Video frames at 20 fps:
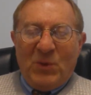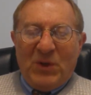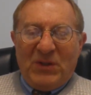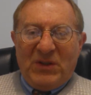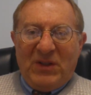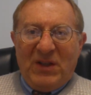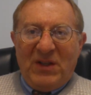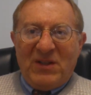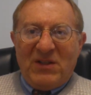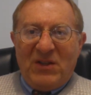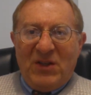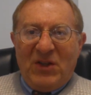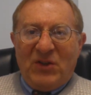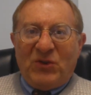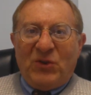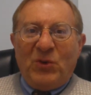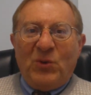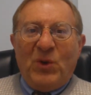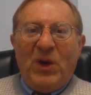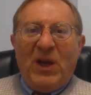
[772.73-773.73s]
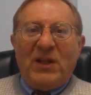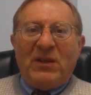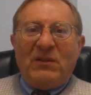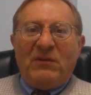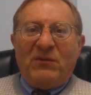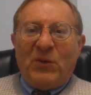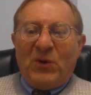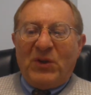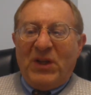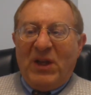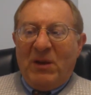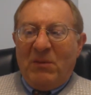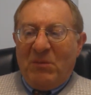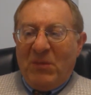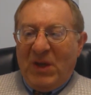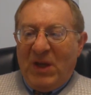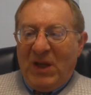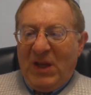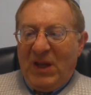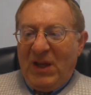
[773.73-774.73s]
dear to you, and for
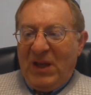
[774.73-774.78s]
them